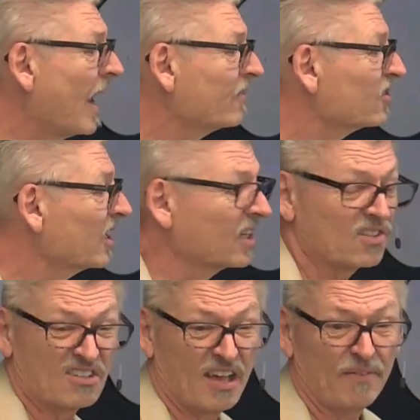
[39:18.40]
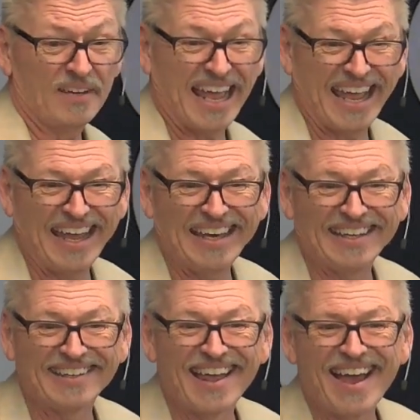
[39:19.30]
6, 7, 8,
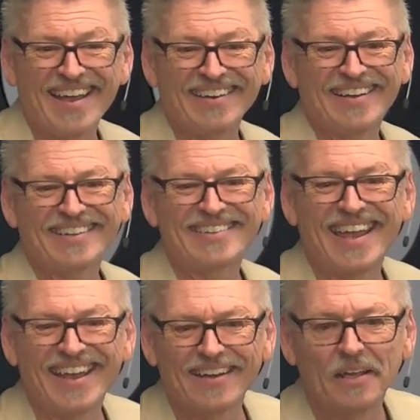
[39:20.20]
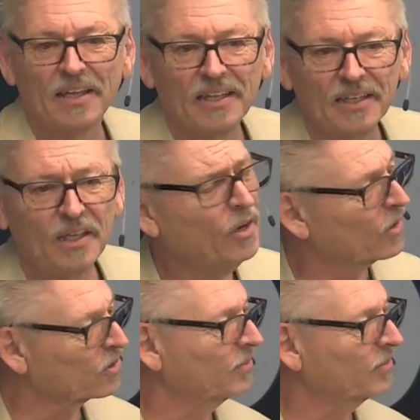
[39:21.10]
9, 10 years.